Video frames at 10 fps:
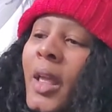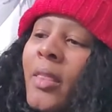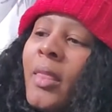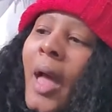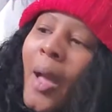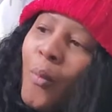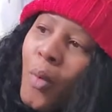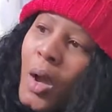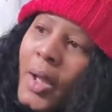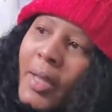And that
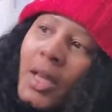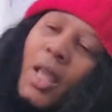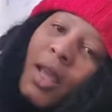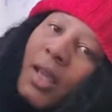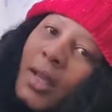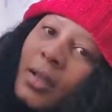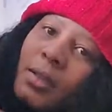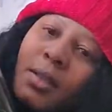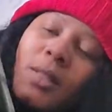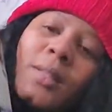wine
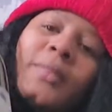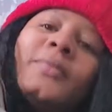is,